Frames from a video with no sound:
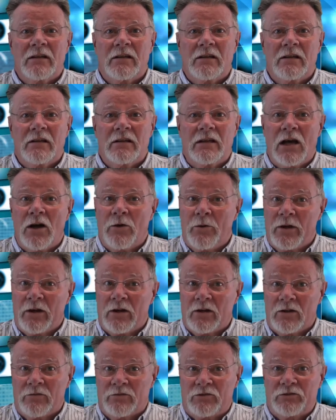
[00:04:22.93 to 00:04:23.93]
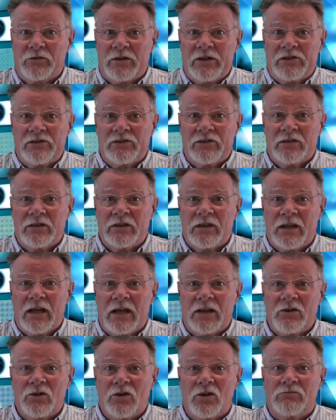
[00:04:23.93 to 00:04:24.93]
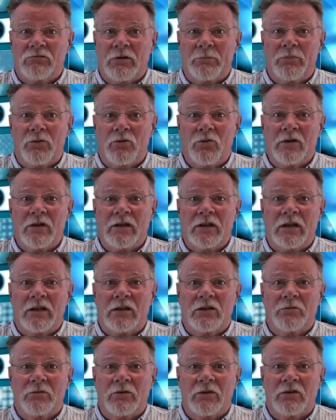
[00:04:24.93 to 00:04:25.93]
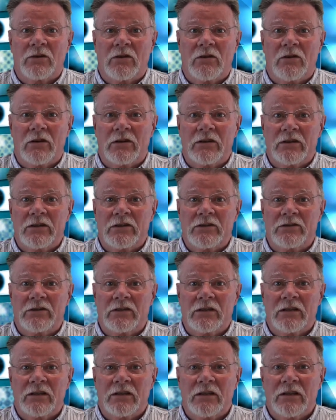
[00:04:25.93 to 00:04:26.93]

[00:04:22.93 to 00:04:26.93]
Knowing of treason and not reporting it to authorities